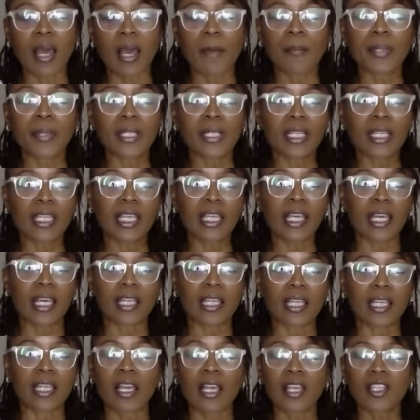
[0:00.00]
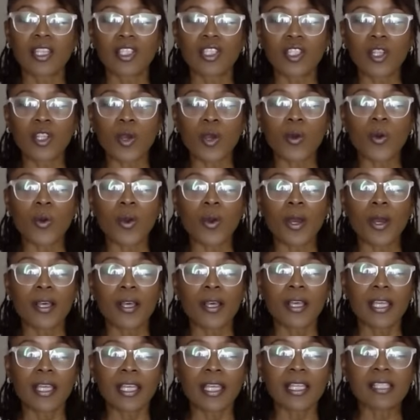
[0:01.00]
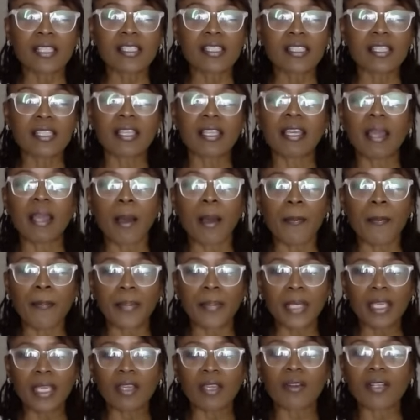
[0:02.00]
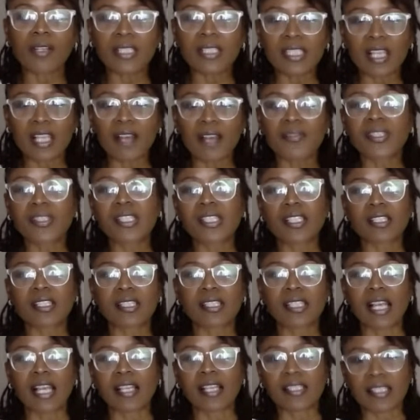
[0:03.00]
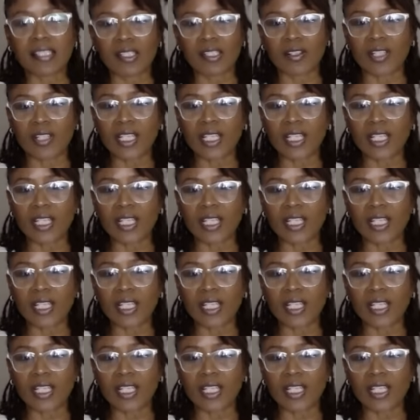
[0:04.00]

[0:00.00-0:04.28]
But again, you know, it's the appearance of success here.